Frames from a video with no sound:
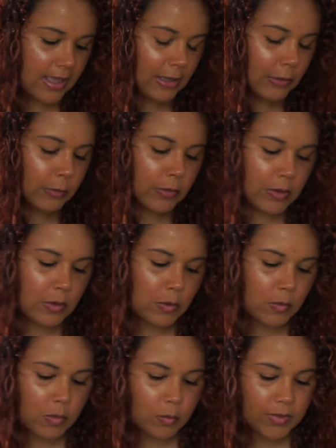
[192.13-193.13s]
I don't
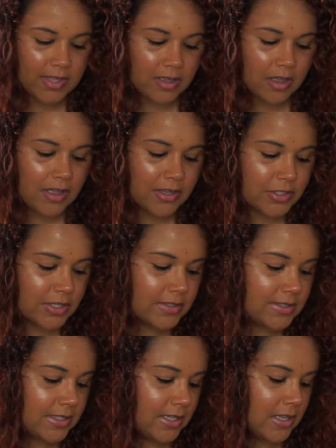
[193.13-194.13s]
know. We shall
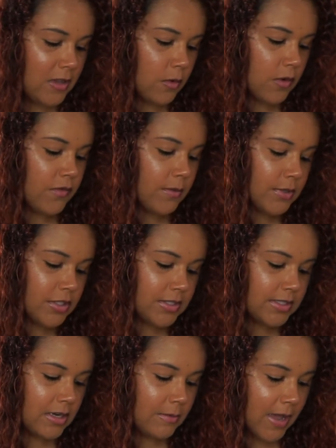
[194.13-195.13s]
see, or if I'm
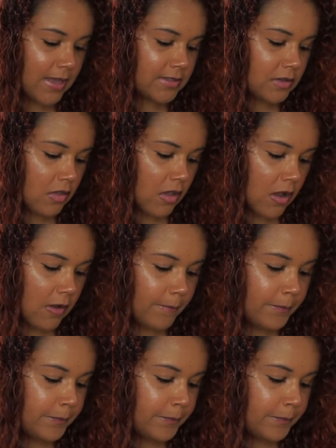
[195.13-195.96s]
just going to pass it along.